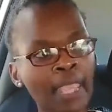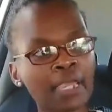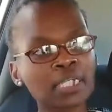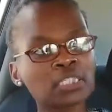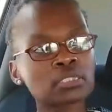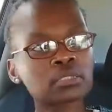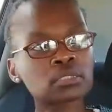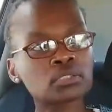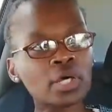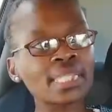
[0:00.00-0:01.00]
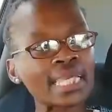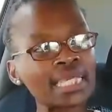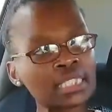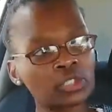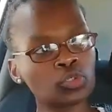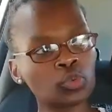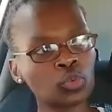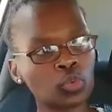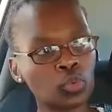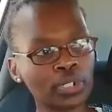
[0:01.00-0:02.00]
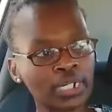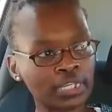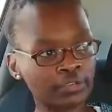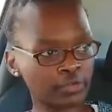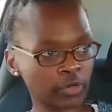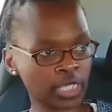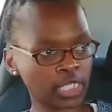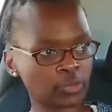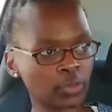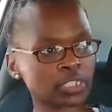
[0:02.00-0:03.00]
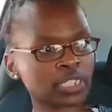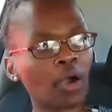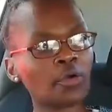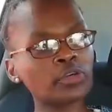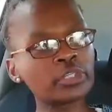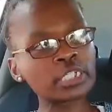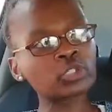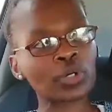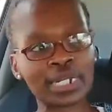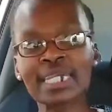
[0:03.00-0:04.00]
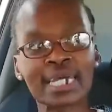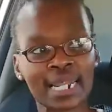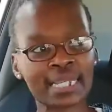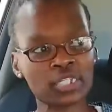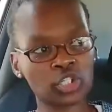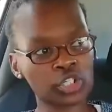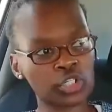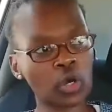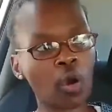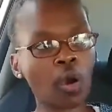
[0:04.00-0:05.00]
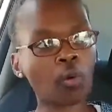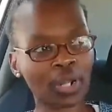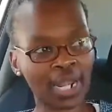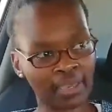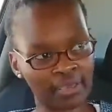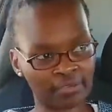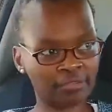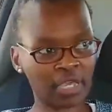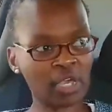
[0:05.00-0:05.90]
it's not easy to leave your kids because now you need to rearrange your whole life.